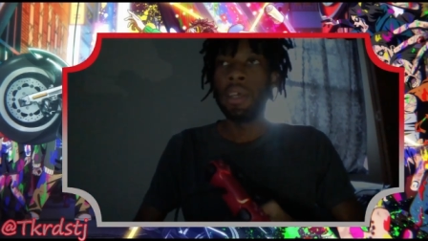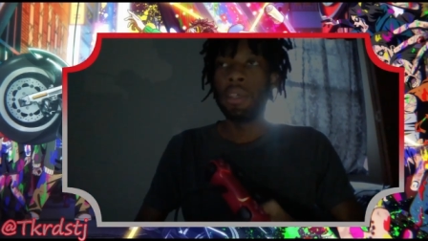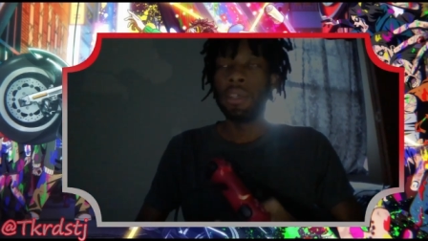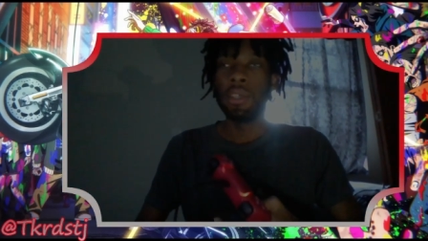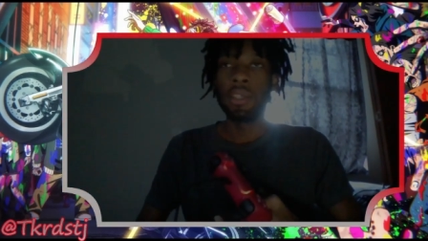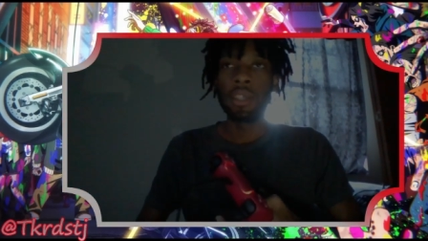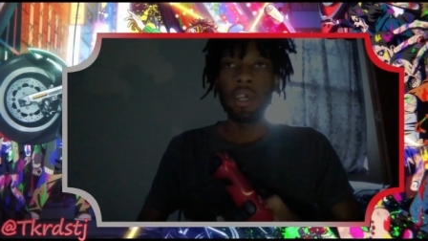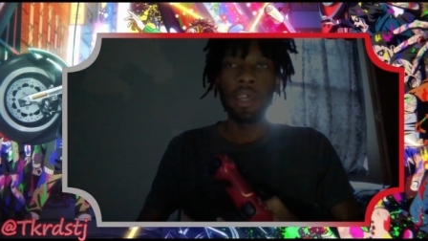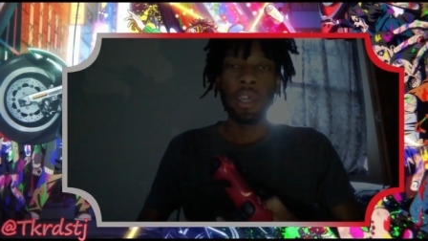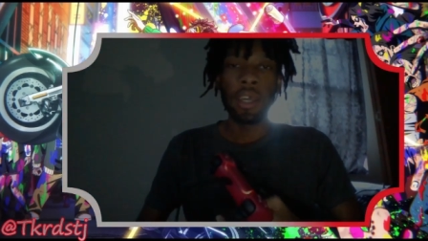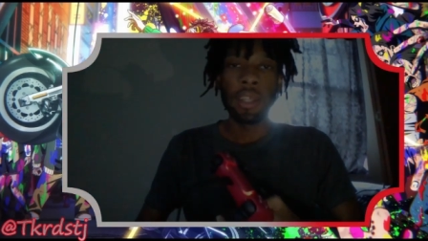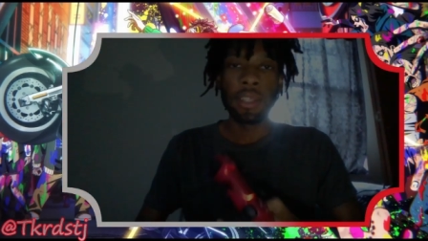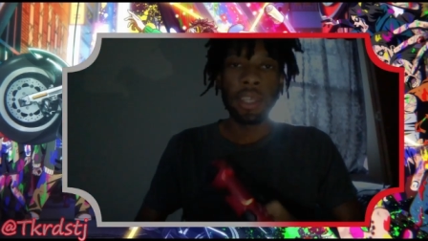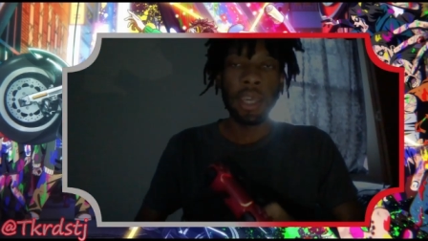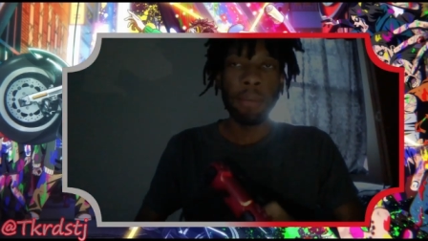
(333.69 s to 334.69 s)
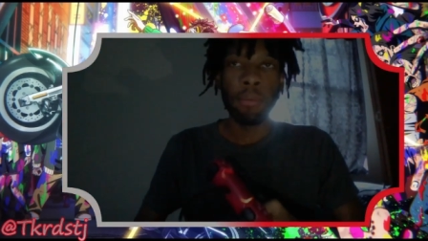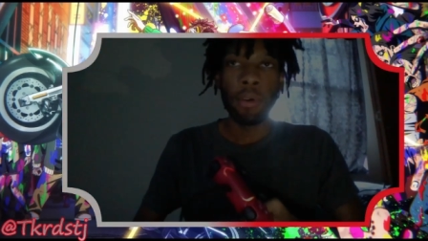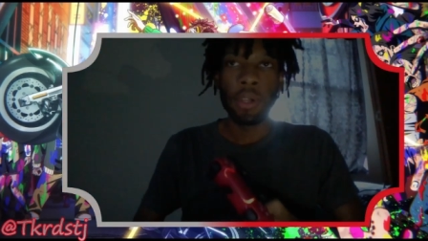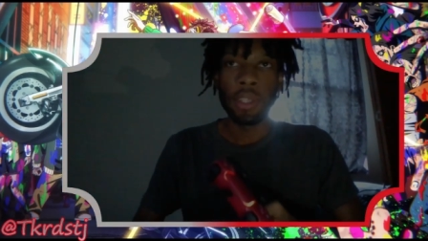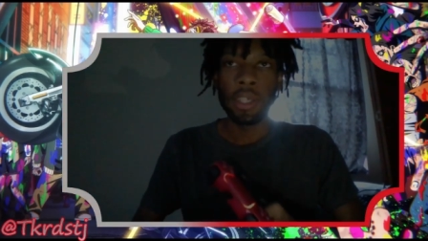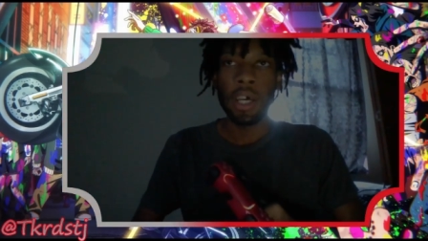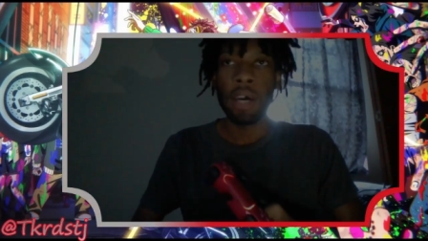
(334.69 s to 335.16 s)
She's studying tape
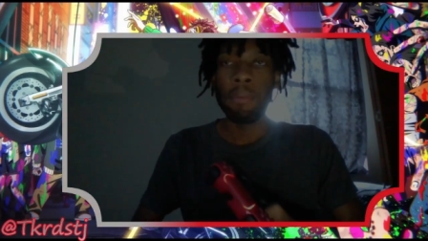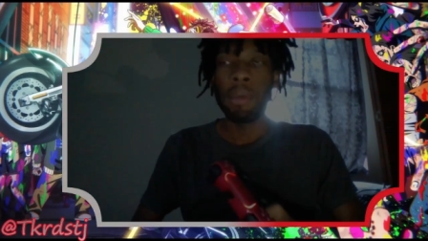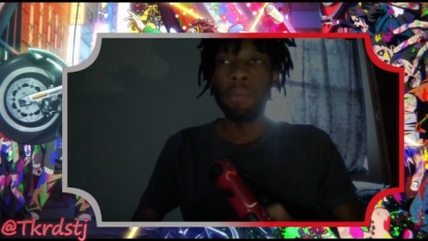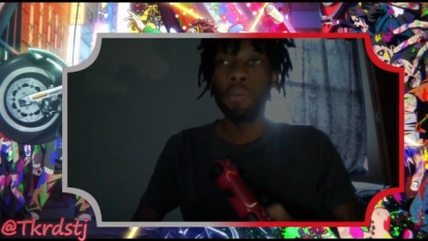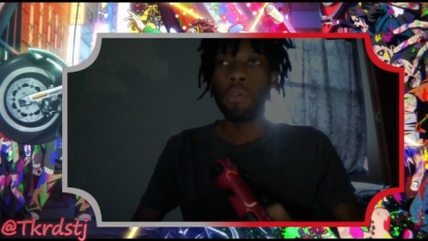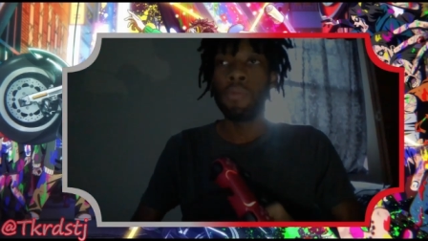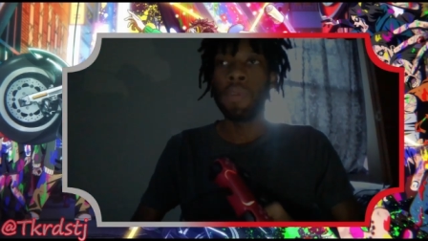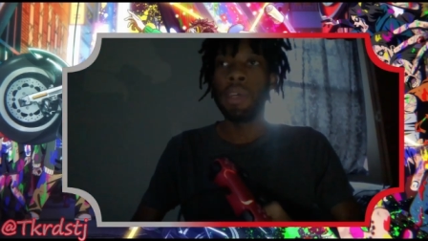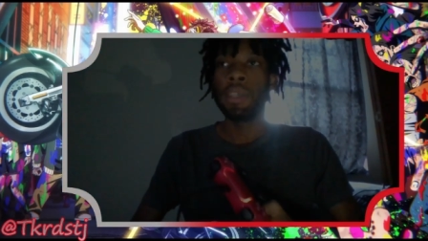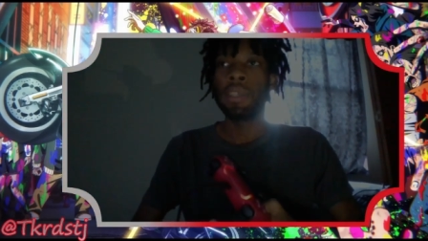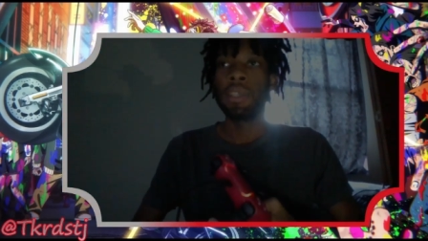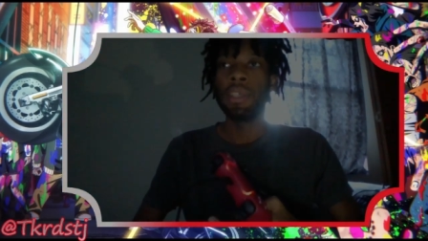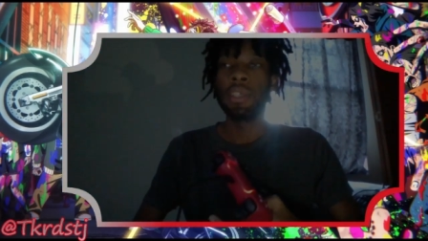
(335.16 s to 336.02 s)
on zombie movies.